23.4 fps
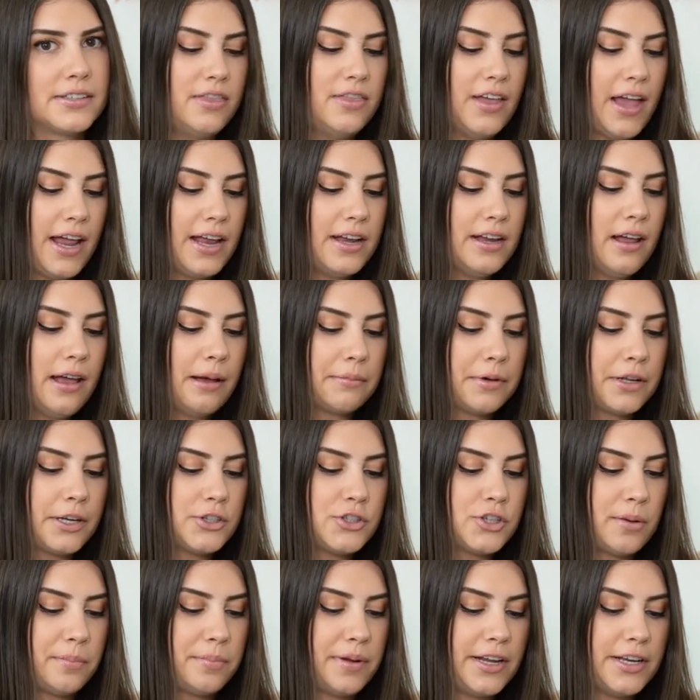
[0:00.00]
Then I'm gonna
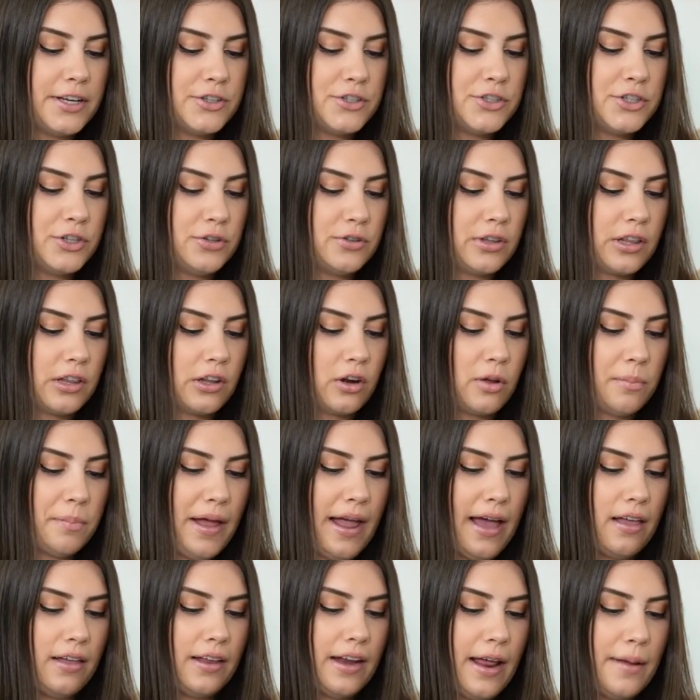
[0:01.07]
jump into the little
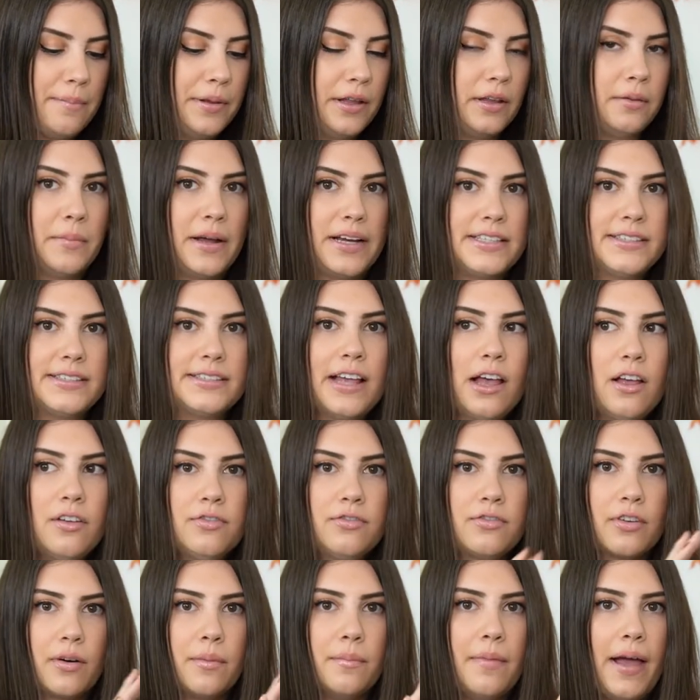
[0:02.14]
palette I built
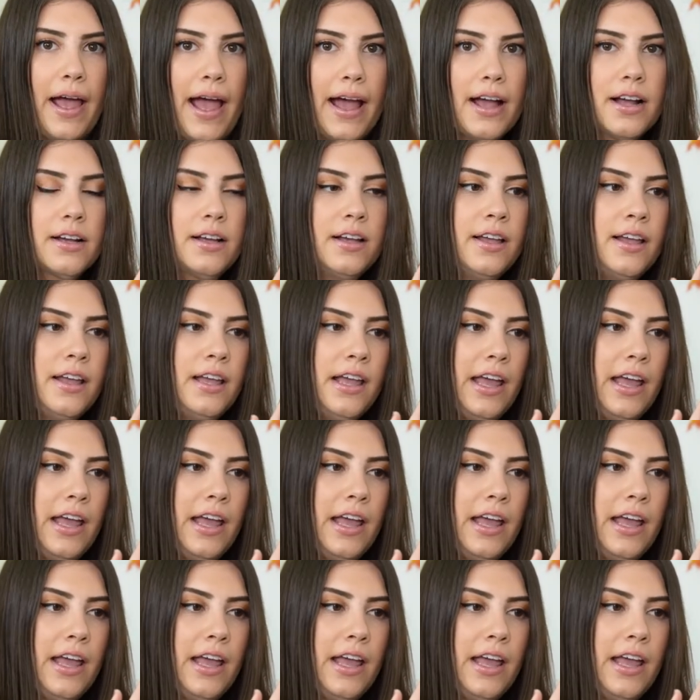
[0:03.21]
myself from MAC.